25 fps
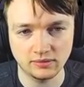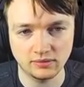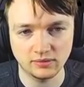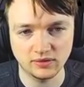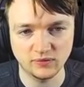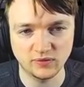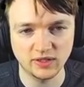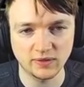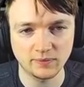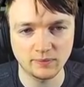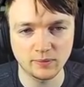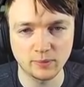
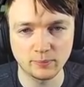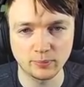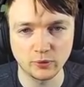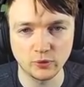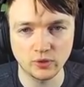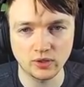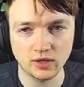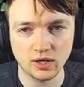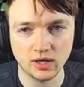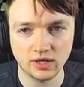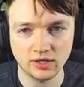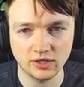If you give them a
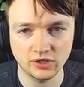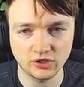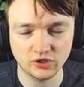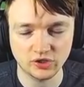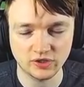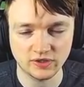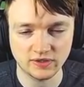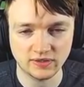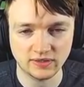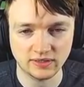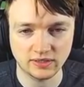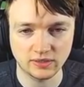blue card, it
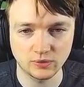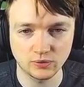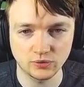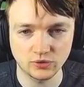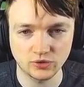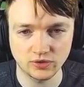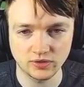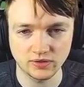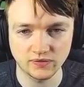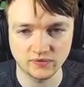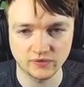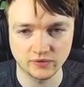just heals
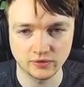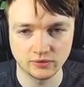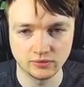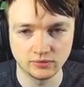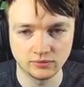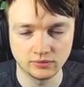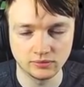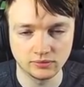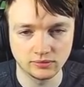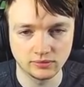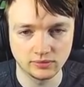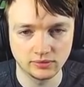you to full.